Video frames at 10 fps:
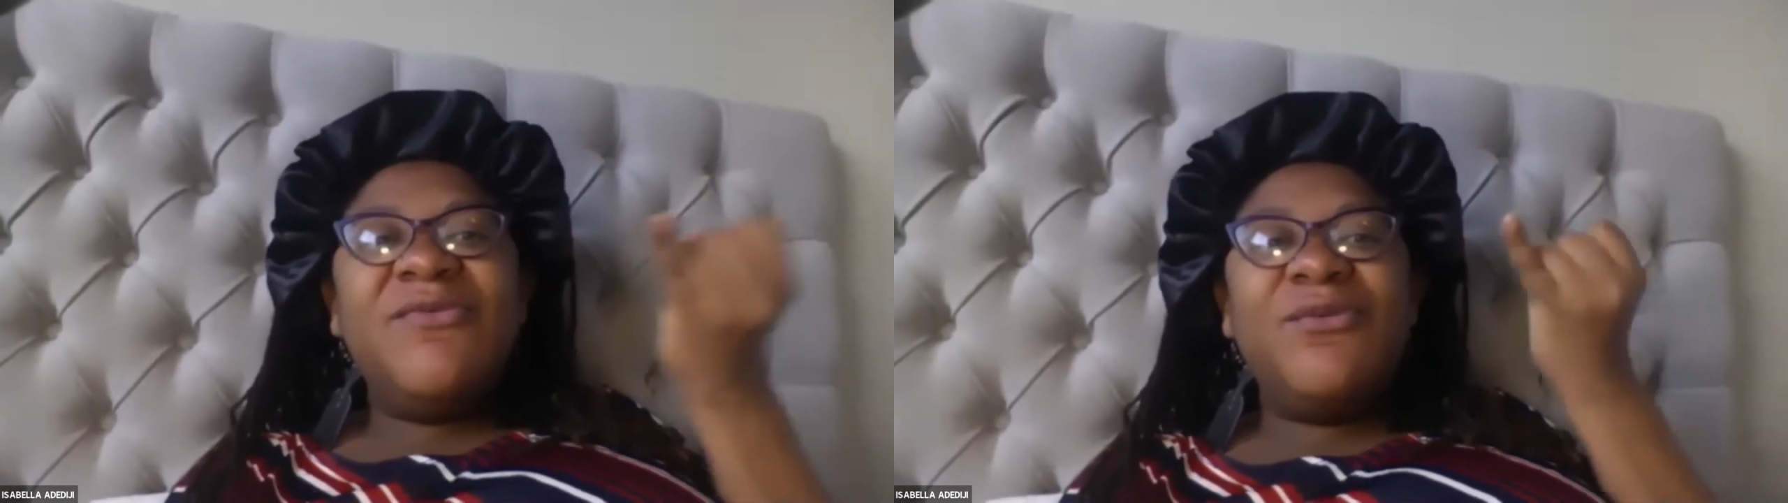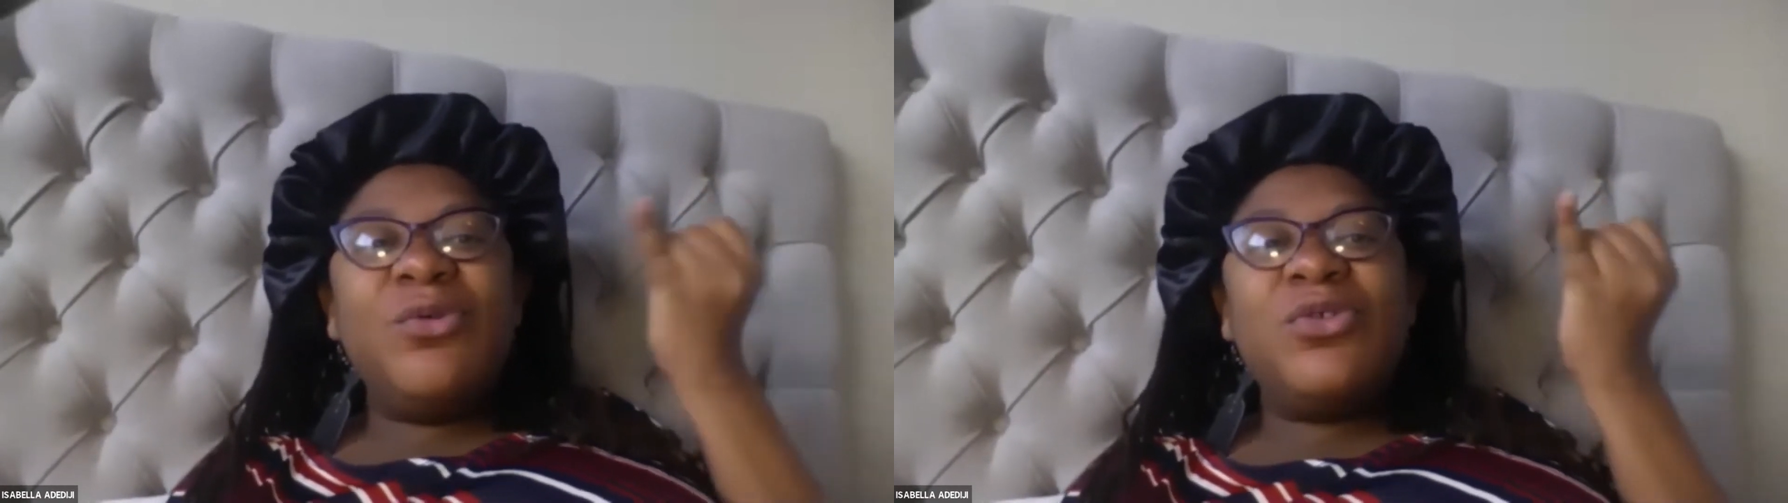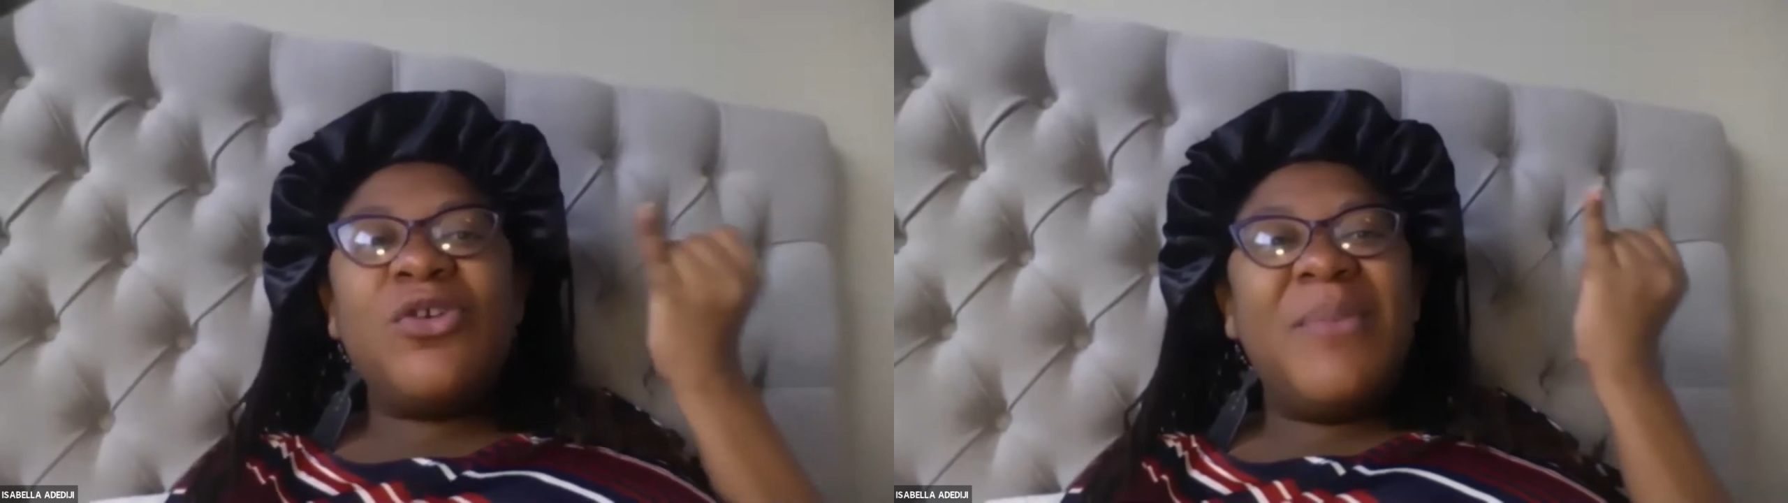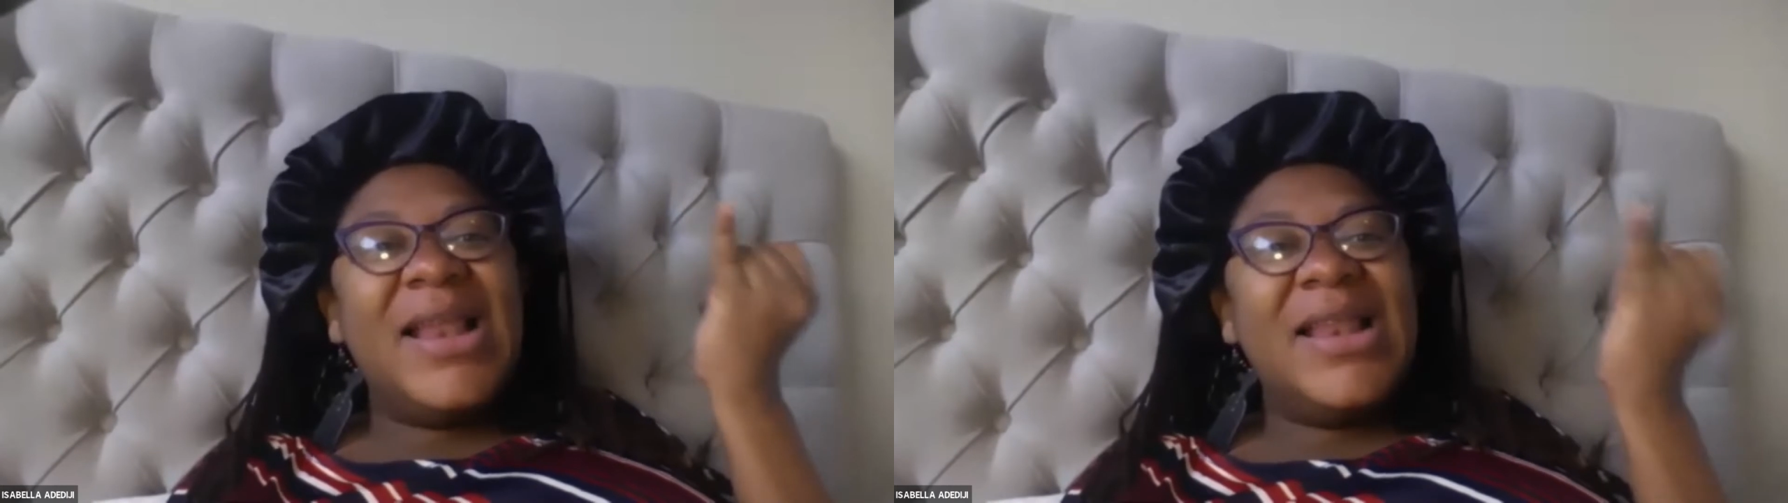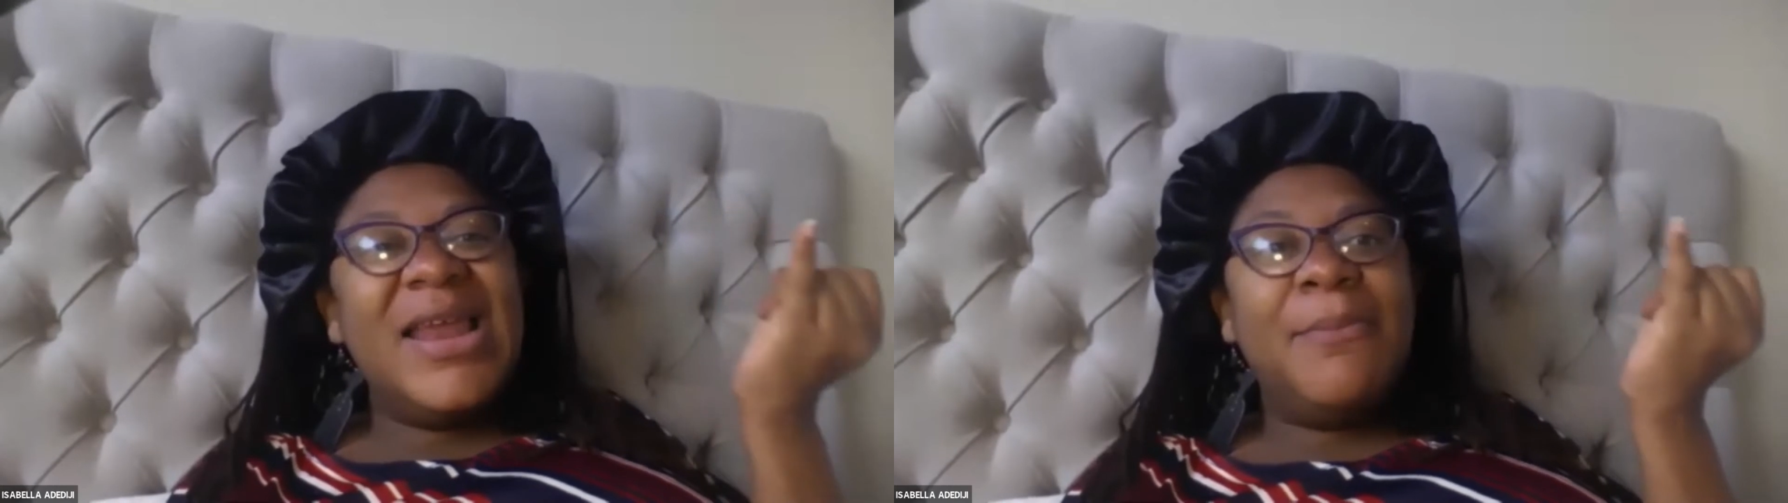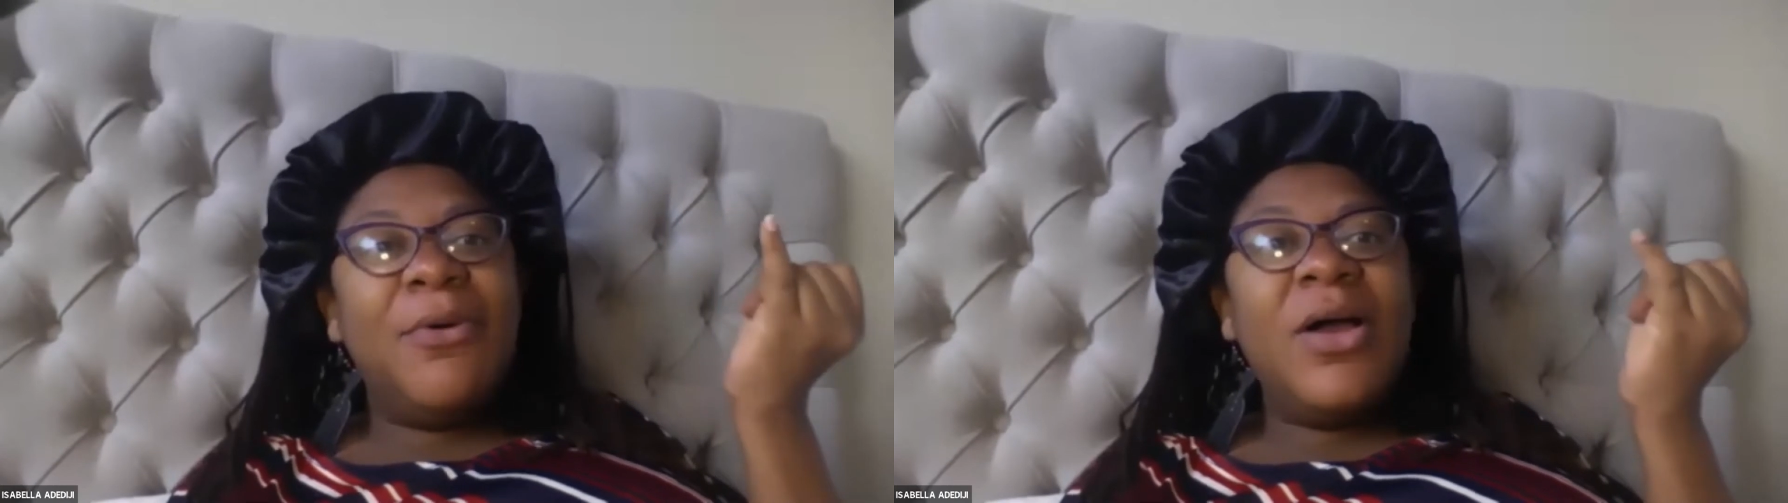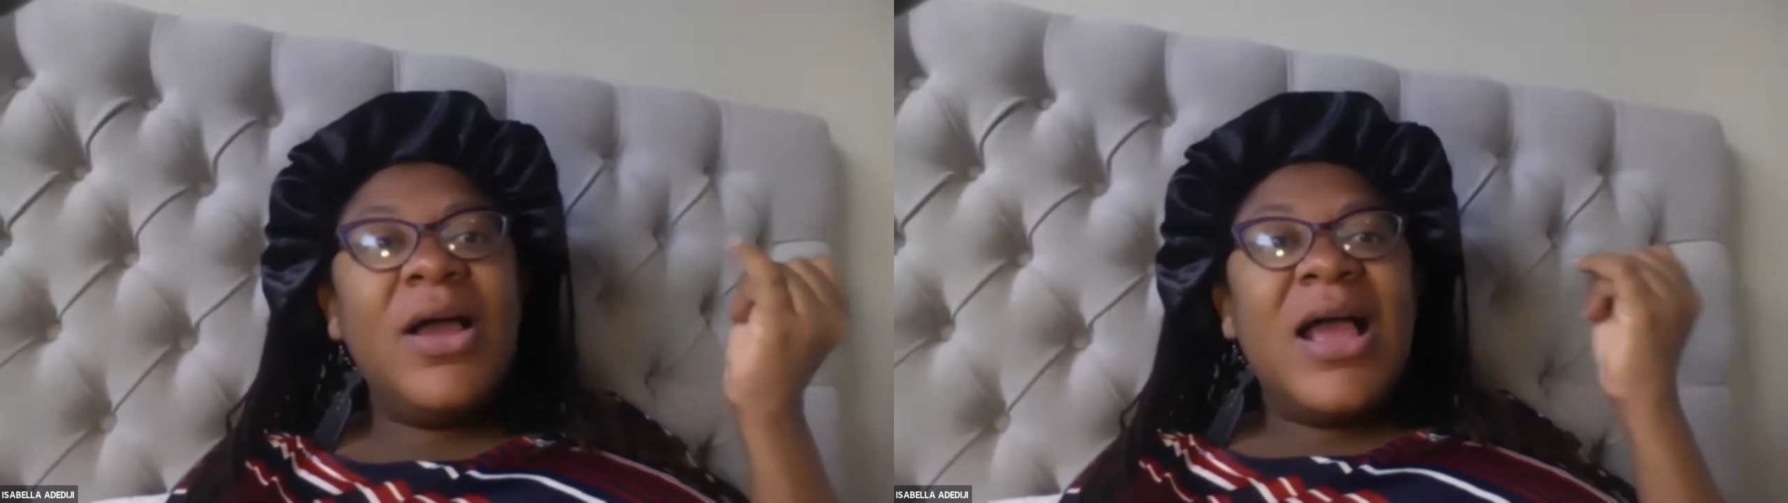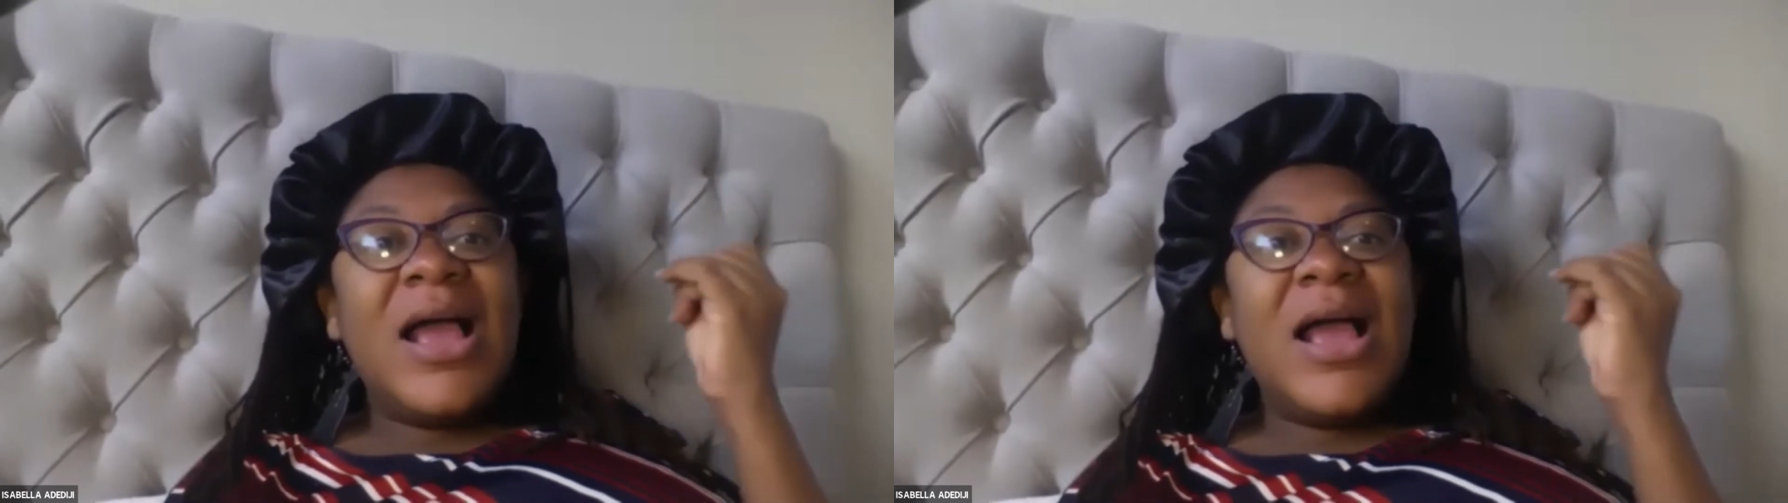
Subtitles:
fruit of my labor